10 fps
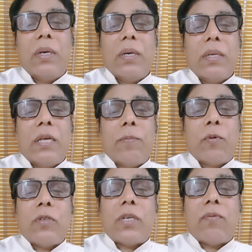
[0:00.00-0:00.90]
that
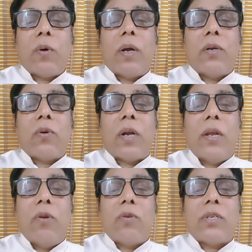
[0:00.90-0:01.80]
post-Avogadro
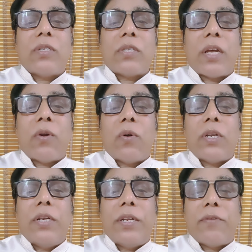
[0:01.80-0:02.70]
dilutions cannot
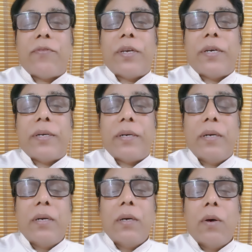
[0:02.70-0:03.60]
interfere
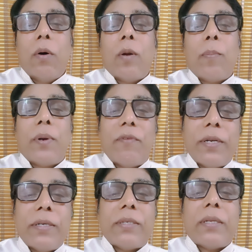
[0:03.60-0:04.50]
or
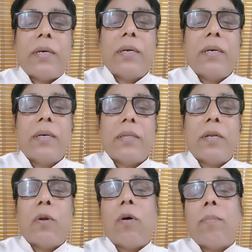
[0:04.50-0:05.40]
prevent the
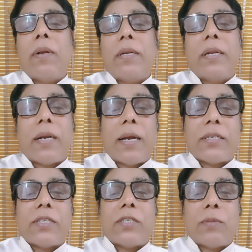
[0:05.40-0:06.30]
normal
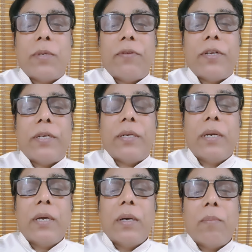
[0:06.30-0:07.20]
interactions between
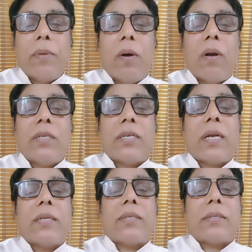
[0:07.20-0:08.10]

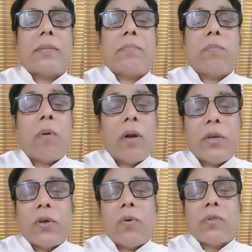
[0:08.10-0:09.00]
biological
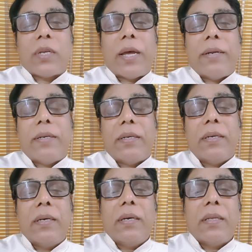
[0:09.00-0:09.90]
molecules and
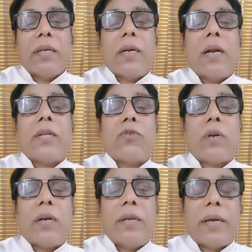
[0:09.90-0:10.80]
their
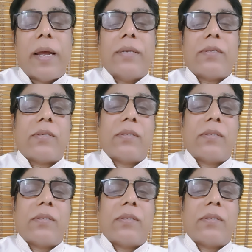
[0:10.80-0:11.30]
natural ligands.